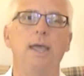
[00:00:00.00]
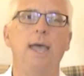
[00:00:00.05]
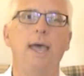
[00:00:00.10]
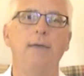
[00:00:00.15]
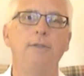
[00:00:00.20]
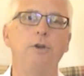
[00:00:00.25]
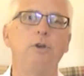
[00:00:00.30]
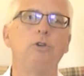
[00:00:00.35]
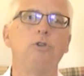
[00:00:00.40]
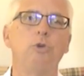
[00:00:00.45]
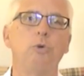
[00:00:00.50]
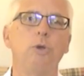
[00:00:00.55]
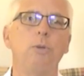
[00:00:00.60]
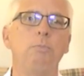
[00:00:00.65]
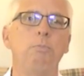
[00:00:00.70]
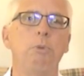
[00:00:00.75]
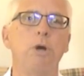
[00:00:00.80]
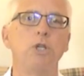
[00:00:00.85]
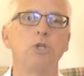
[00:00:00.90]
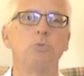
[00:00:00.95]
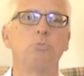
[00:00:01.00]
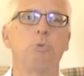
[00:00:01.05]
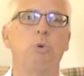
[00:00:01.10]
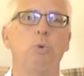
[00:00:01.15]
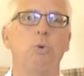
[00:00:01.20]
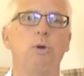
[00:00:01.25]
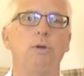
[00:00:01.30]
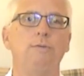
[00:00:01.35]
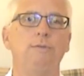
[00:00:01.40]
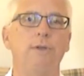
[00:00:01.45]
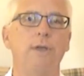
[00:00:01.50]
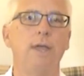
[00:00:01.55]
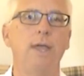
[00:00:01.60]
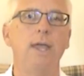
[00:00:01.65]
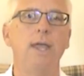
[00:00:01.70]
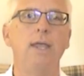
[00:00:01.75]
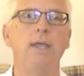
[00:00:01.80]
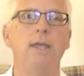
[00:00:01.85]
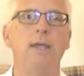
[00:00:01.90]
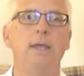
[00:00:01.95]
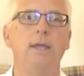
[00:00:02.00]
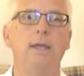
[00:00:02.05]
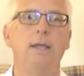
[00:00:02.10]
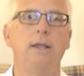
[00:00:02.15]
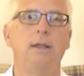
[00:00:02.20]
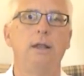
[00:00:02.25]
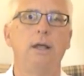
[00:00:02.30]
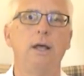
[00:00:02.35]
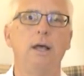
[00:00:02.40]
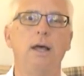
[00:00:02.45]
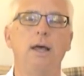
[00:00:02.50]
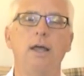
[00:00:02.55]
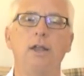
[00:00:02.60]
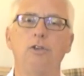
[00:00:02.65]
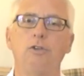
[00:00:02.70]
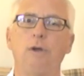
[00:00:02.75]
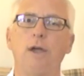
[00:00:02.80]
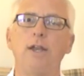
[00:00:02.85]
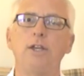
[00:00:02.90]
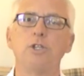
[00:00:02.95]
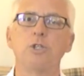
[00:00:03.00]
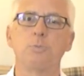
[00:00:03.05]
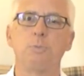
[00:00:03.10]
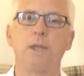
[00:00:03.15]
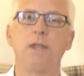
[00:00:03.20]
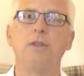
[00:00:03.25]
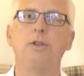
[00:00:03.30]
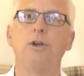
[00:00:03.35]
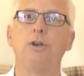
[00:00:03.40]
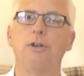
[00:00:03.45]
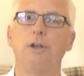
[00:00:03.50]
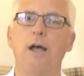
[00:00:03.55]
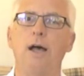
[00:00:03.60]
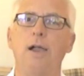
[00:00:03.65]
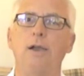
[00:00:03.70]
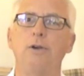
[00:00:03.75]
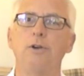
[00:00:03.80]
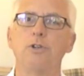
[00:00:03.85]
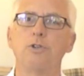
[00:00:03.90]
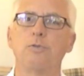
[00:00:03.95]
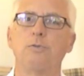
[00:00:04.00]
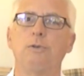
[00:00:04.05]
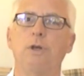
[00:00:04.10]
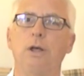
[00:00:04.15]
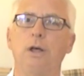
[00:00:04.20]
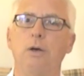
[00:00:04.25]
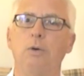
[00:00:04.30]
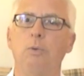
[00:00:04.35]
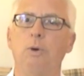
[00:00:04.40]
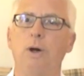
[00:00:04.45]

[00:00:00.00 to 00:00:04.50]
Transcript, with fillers: And they're doing much more of a uh, trying to spend their dollars uh,